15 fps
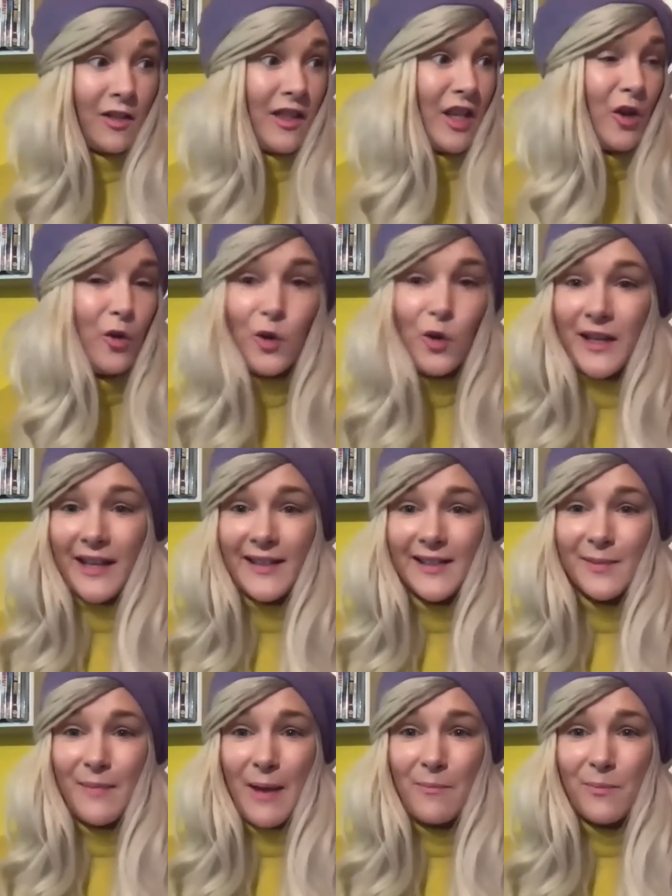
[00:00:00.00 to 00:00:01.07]
the
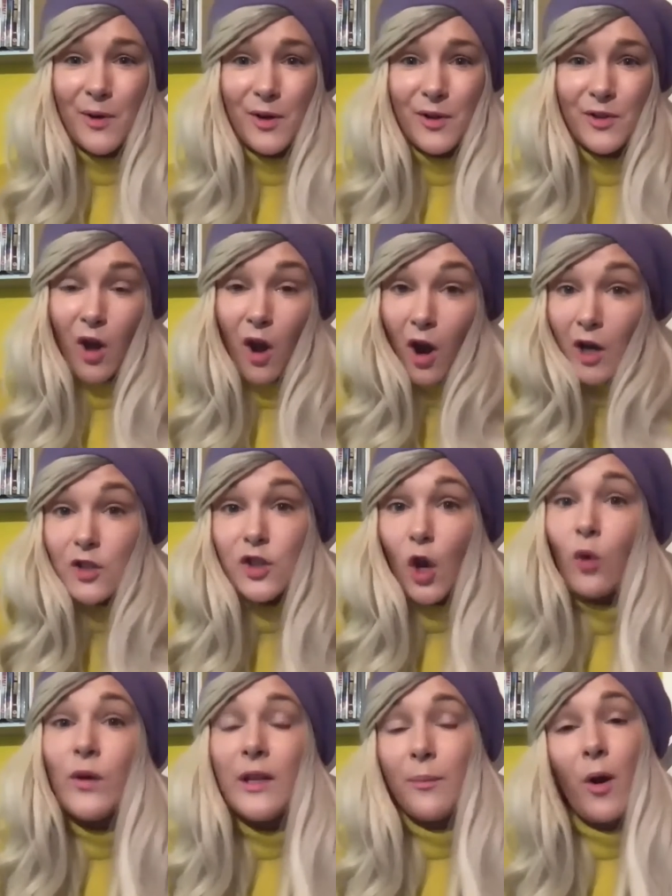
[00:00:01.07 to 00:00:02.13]
audience members aren't
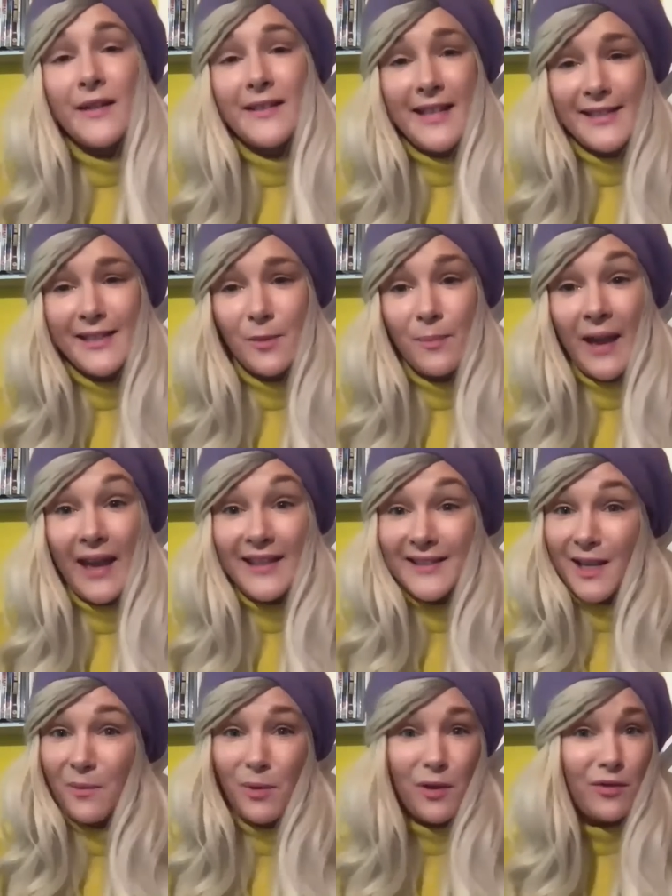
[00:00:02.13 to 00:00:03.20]
only
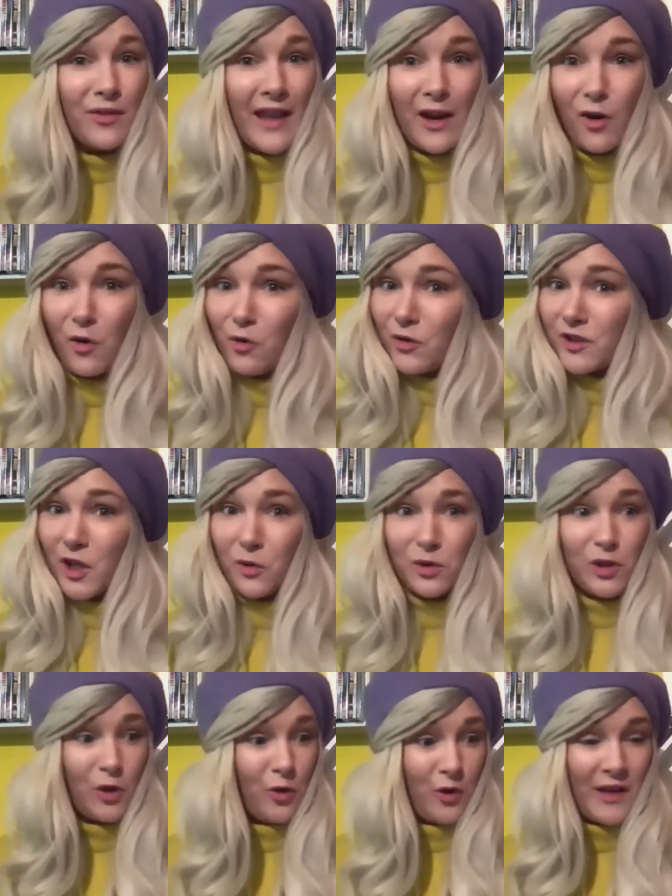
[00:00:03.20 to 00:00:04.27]
participating, but they're also
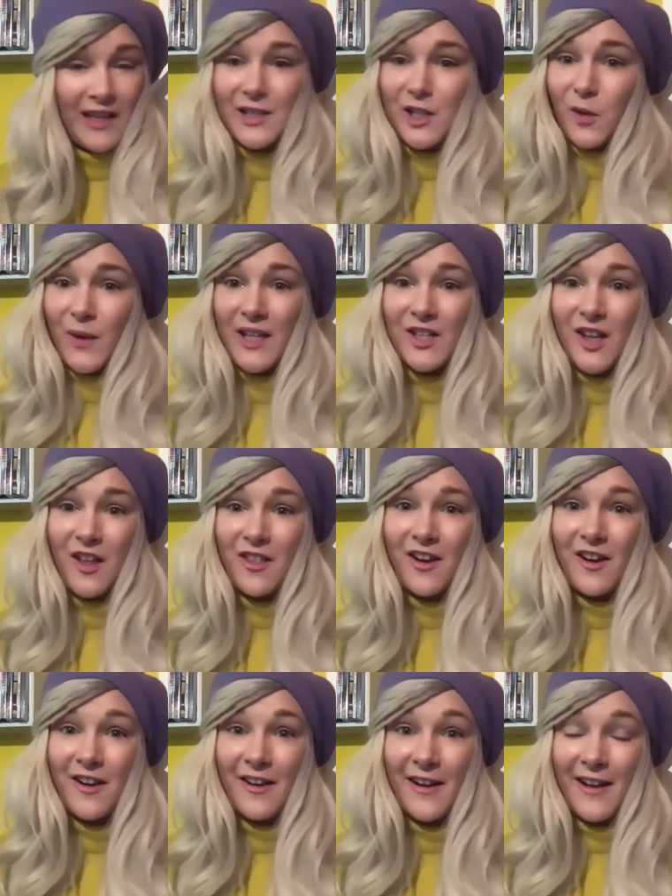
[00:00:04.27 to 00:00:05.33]
talking to each
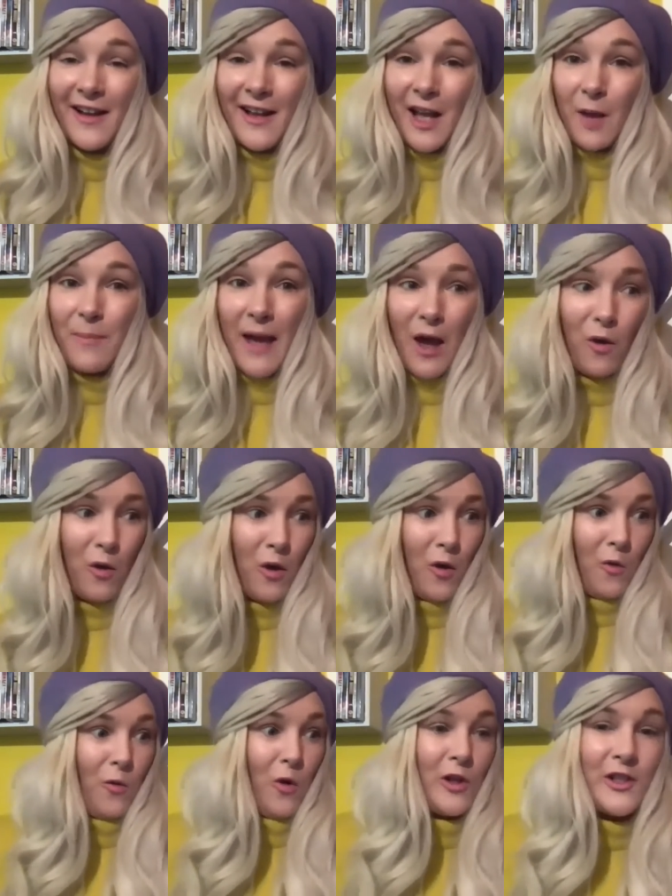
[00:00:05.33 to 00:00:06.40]
other about
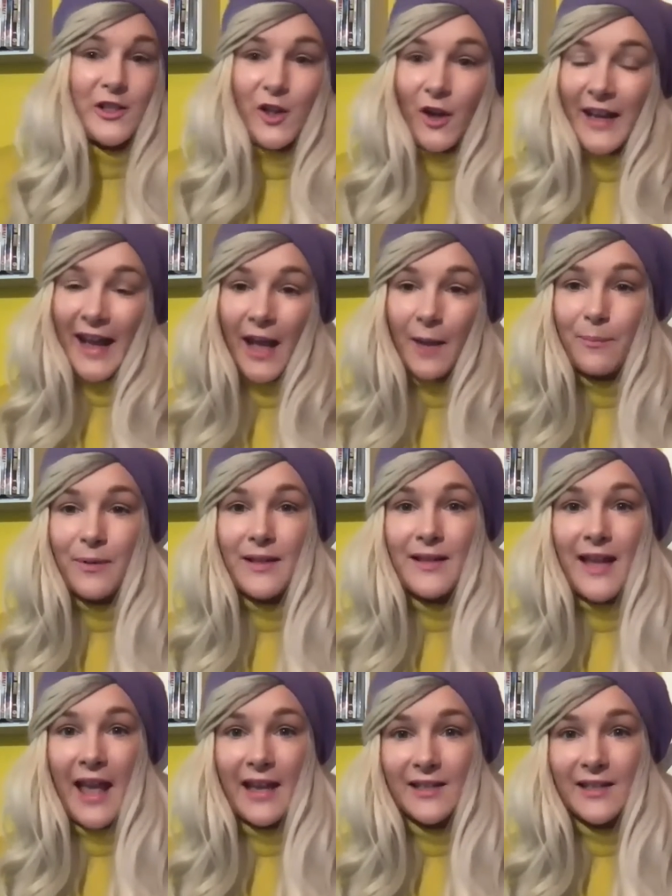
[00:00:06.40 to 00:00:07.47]
what's going to happen
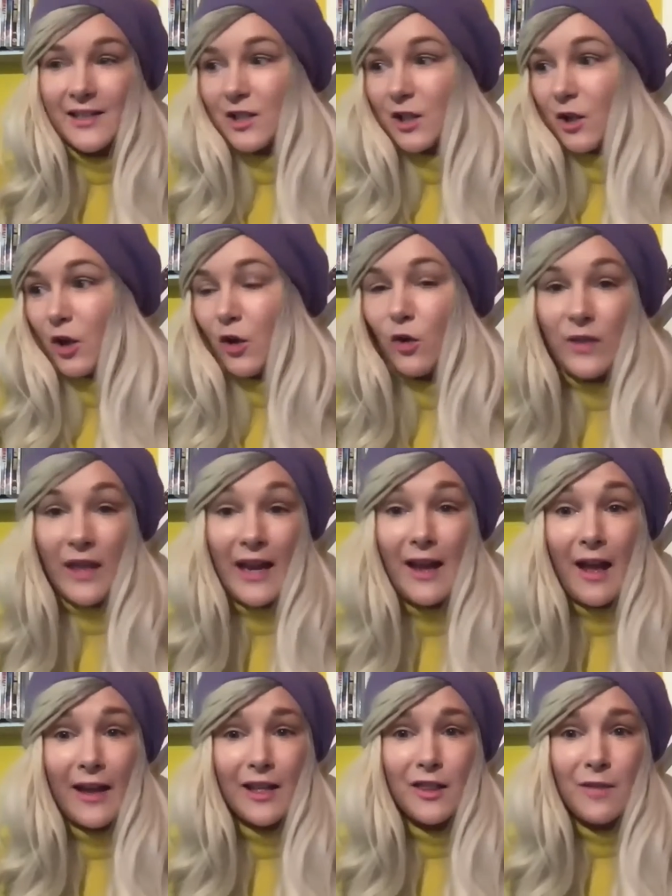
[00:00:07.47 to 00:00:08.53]
next, who they
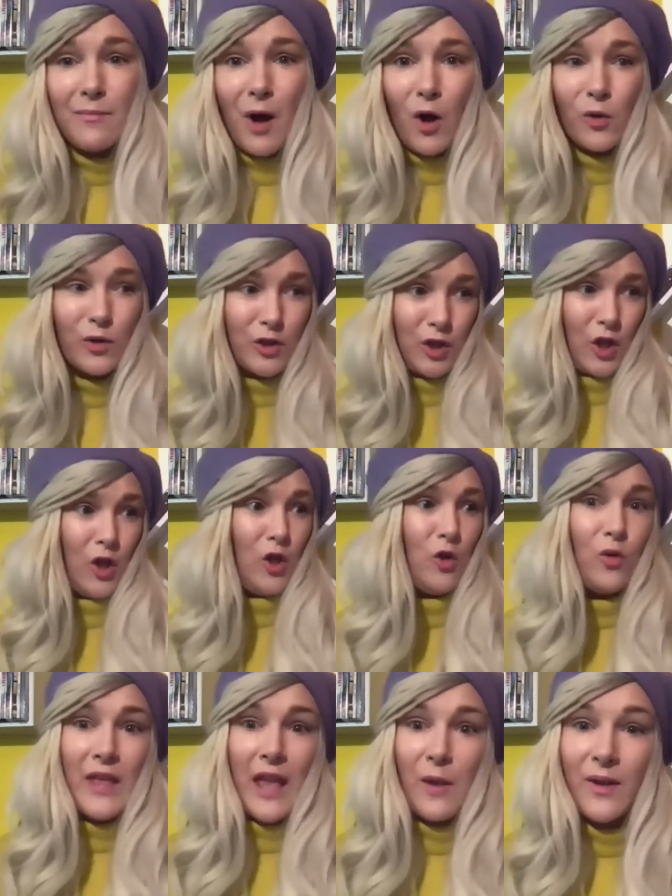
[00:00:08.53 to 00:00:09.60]
like the most,
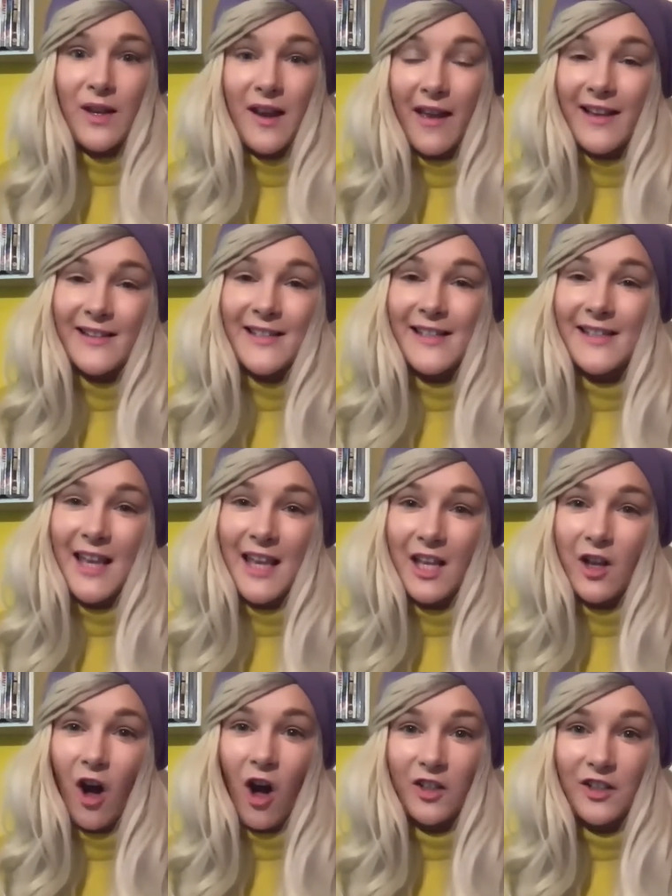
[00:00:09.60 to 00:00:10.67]
who they would like to see
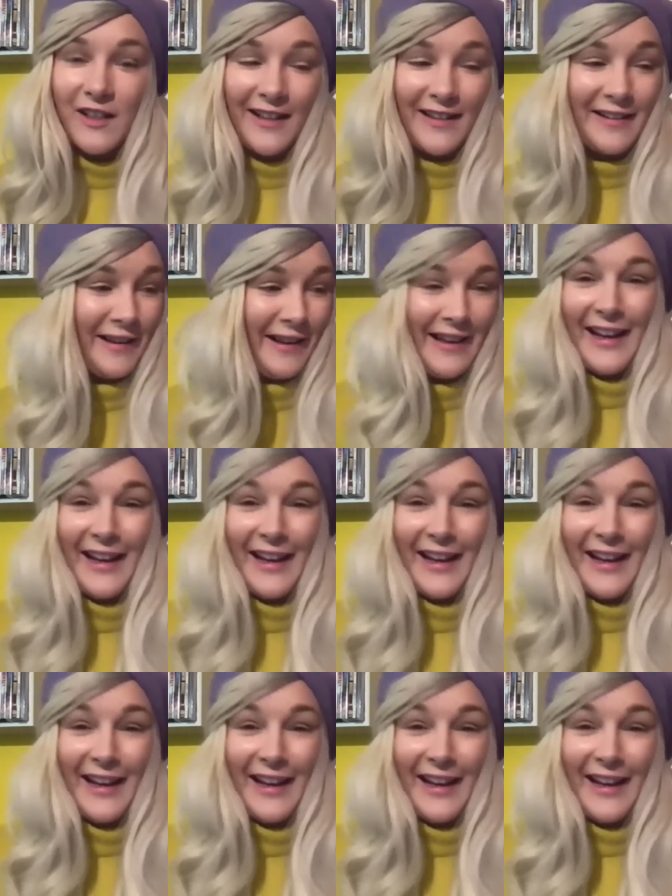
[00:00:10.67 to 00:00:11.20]
gone, and,